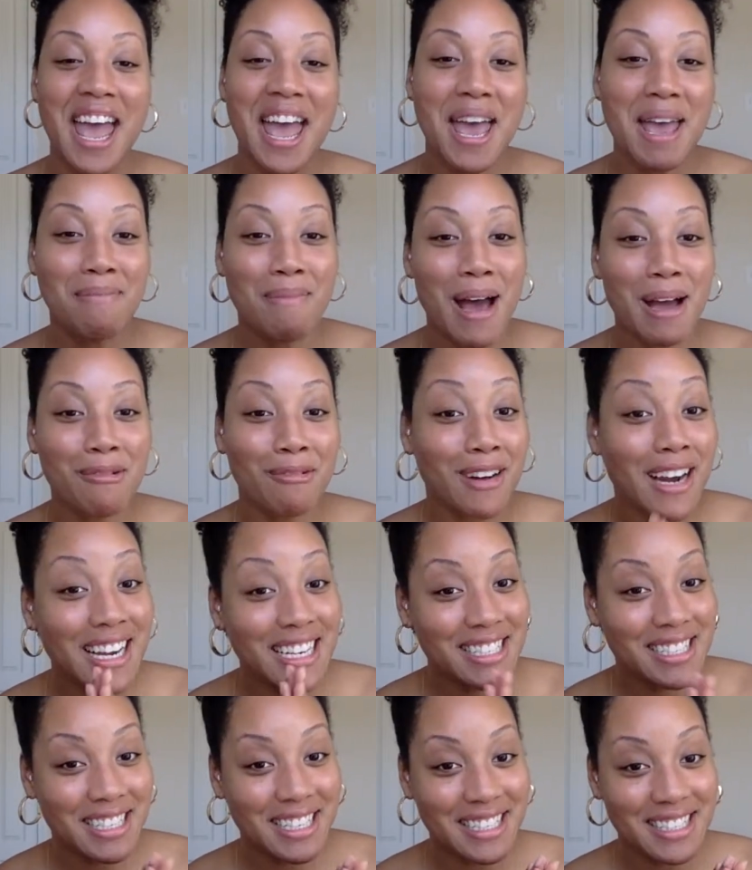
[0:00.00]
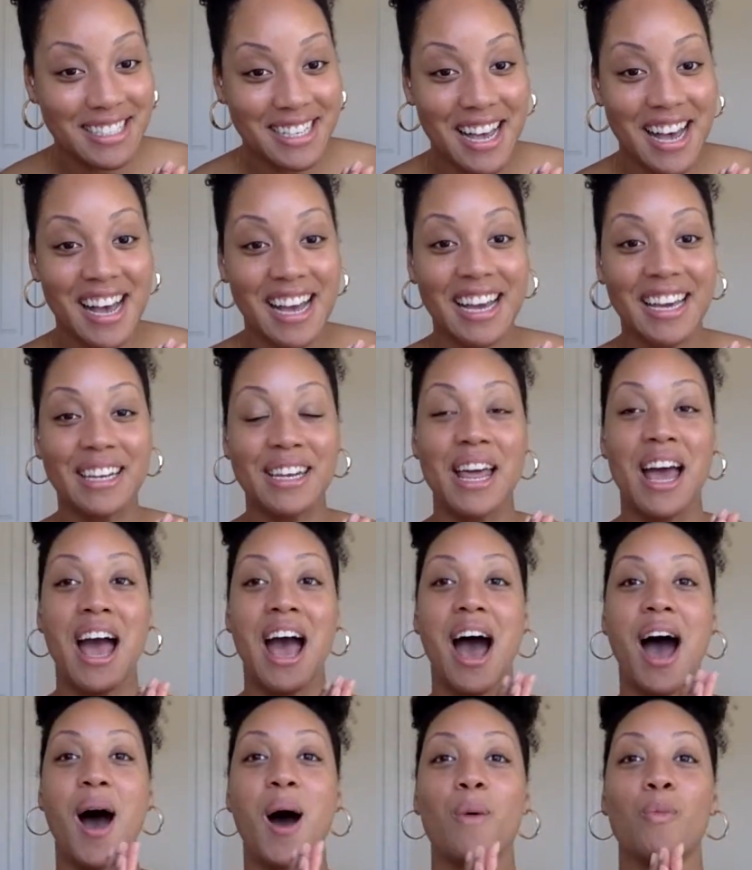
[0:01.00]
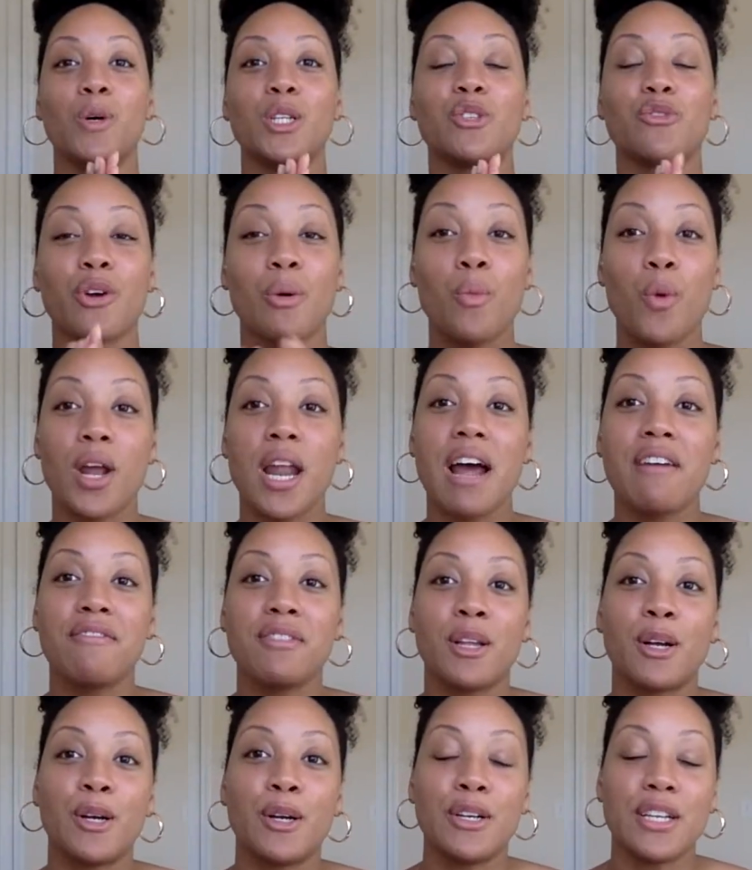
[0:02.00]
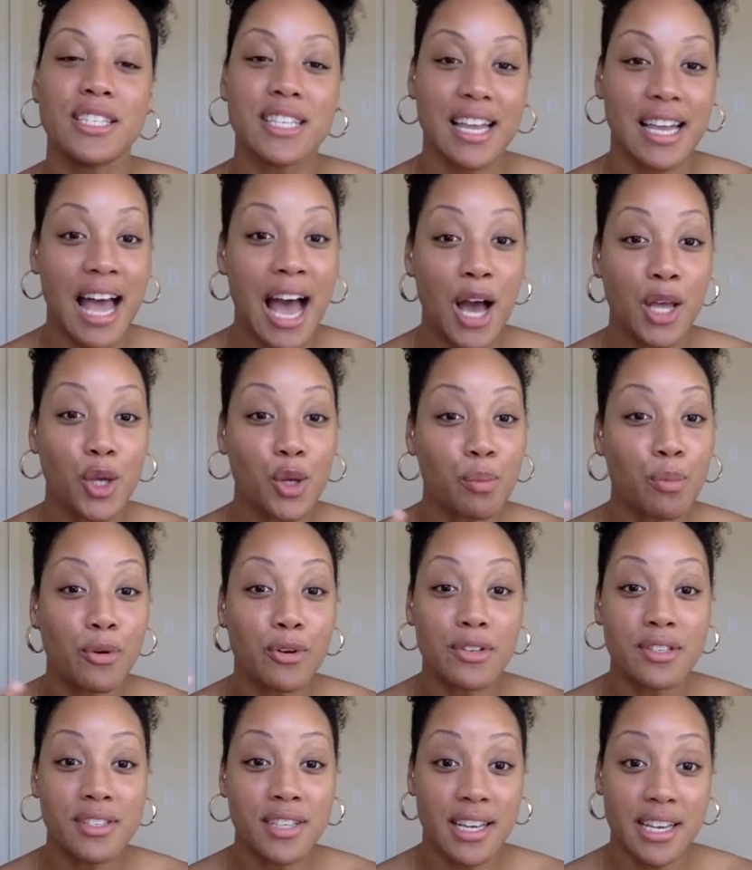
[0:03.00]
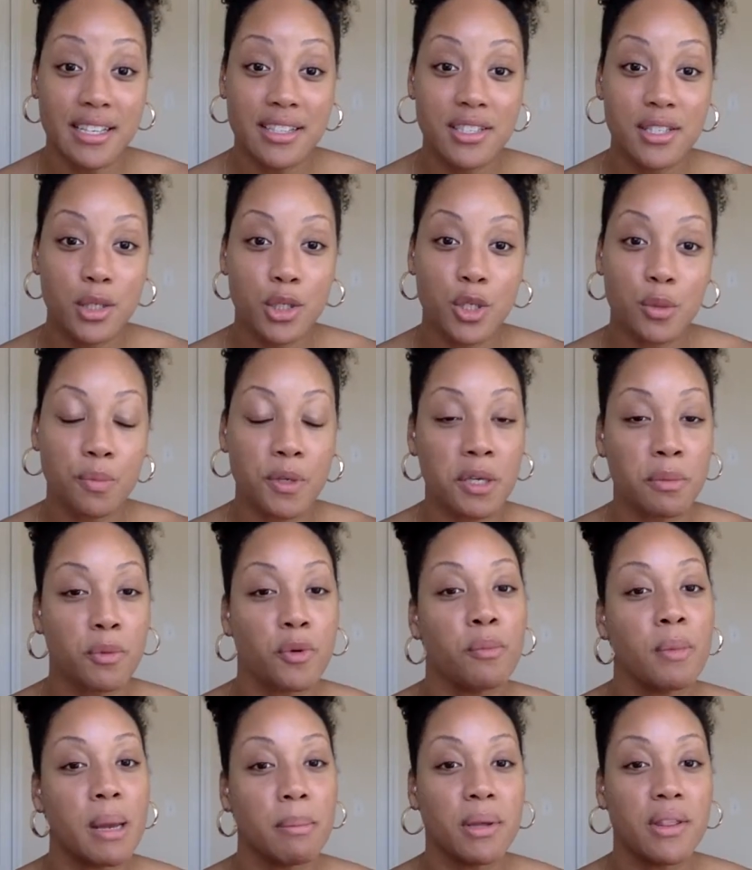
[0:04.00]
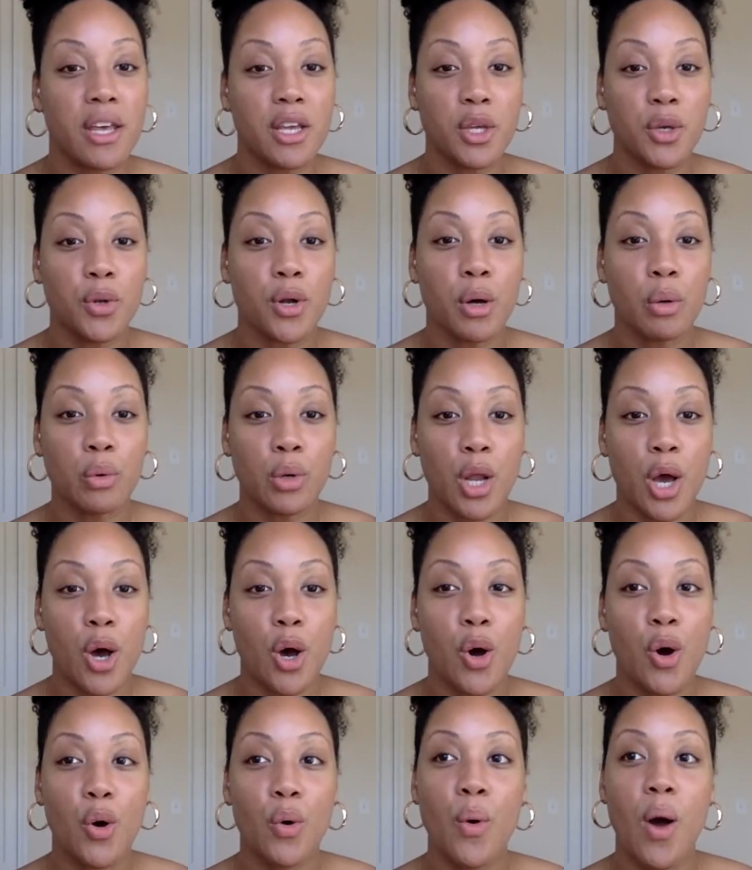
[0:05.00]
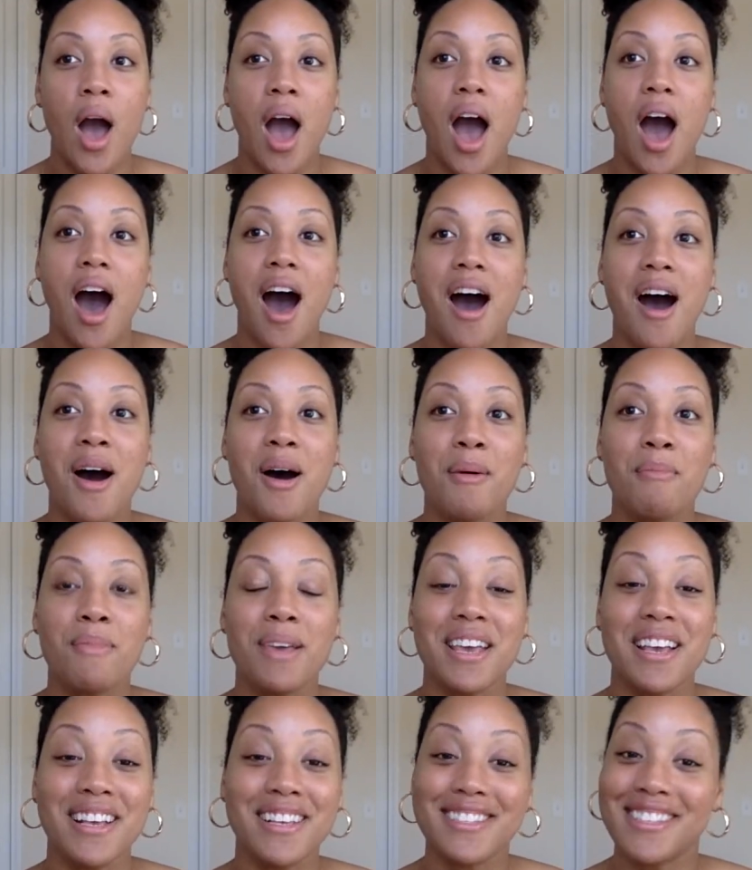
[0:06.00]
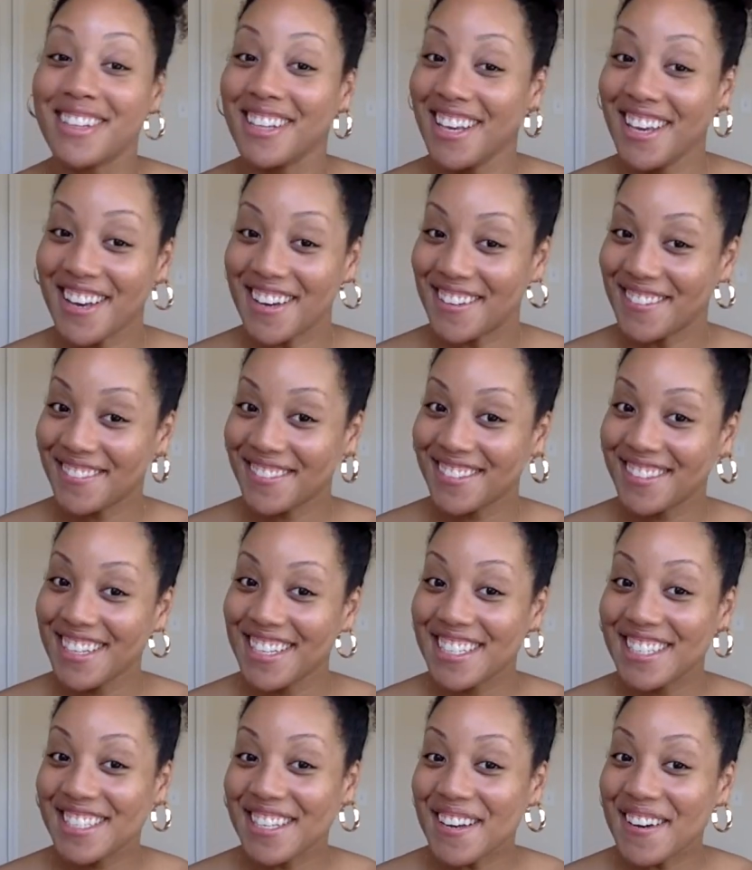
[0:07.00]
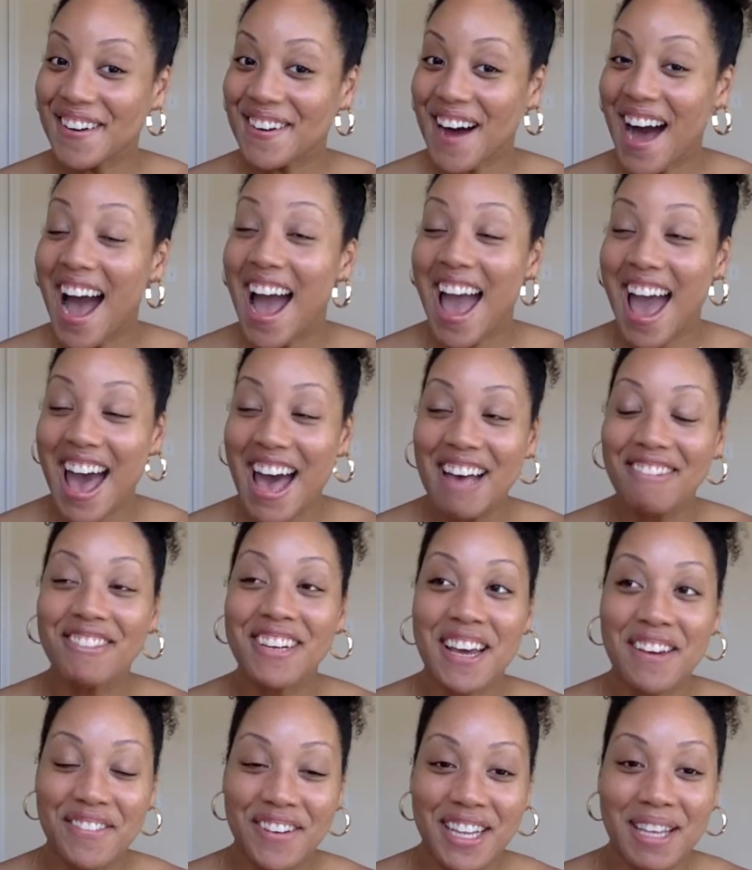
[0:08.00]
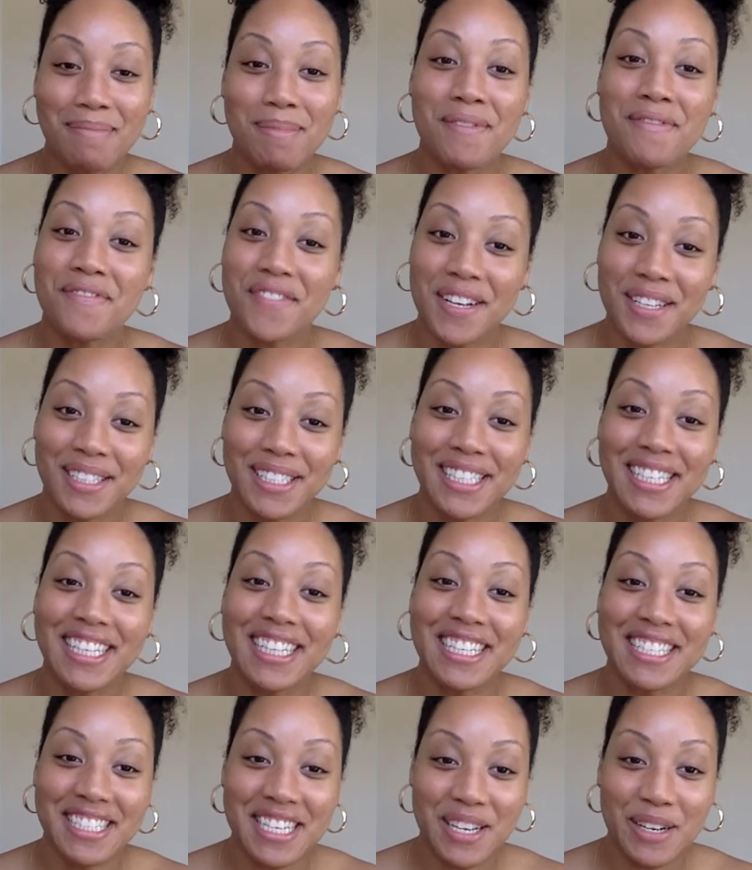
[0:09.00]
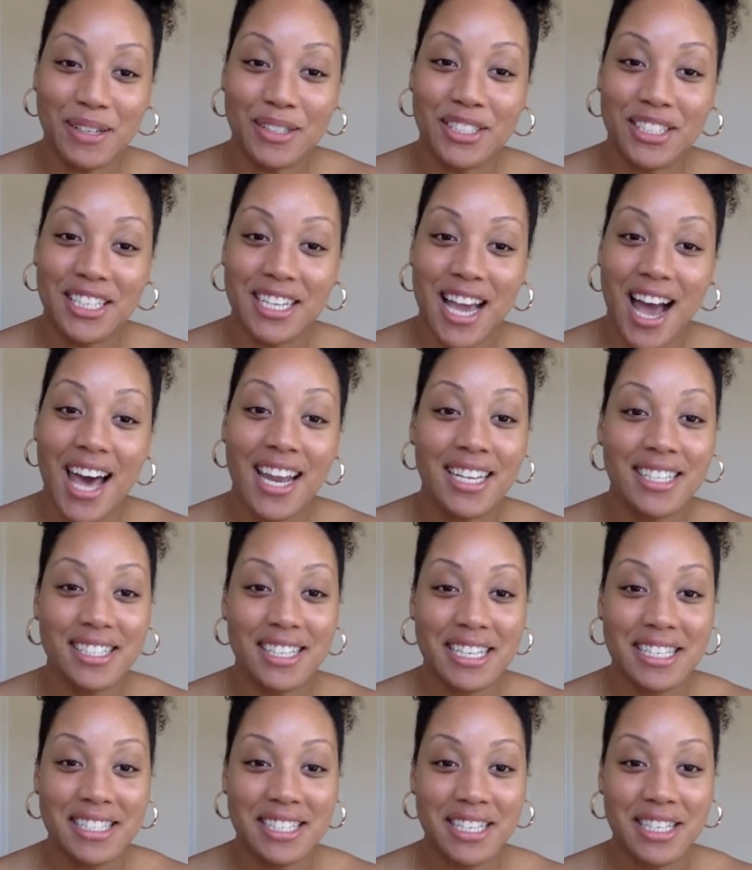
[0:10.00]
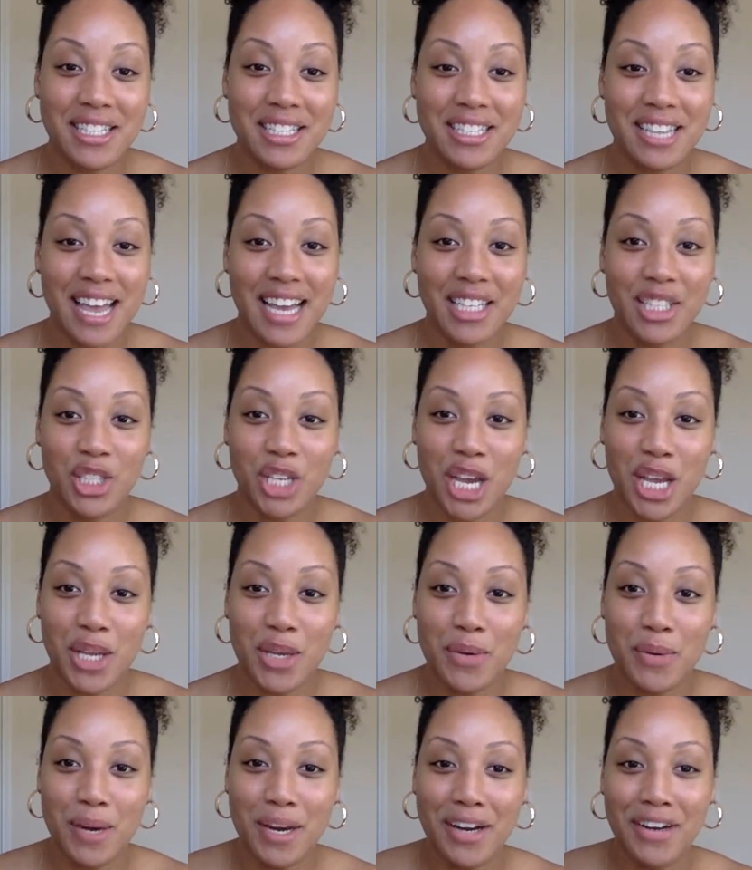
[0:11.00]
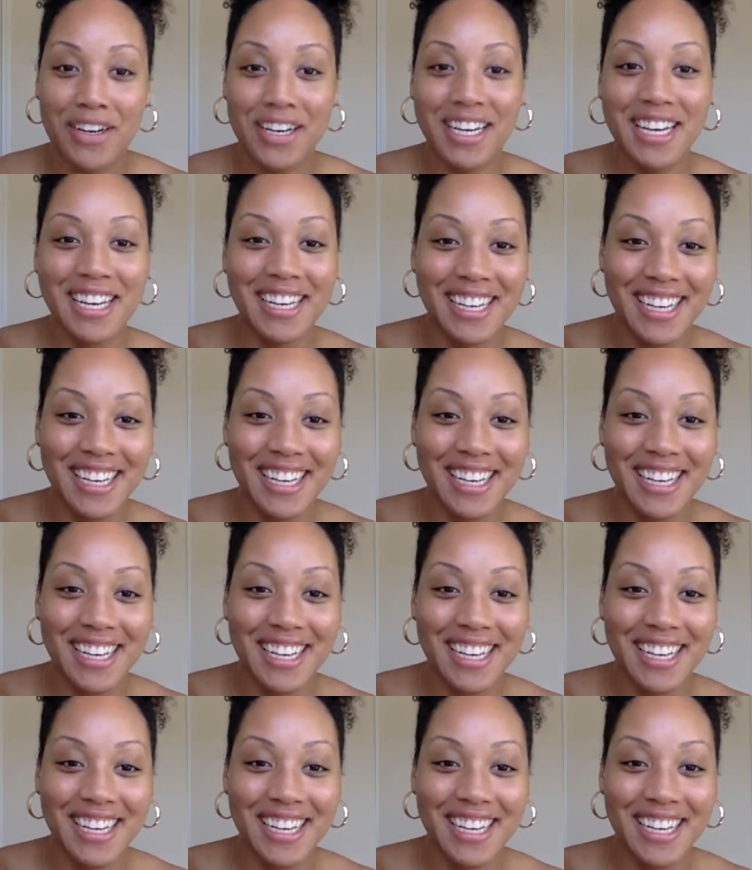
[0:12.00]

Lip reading: And my rising sign, which from what I've learned is like how you present to people maybe that you don't know, is a Leo. So I have definitely been feeling this energy, honestly, since like January.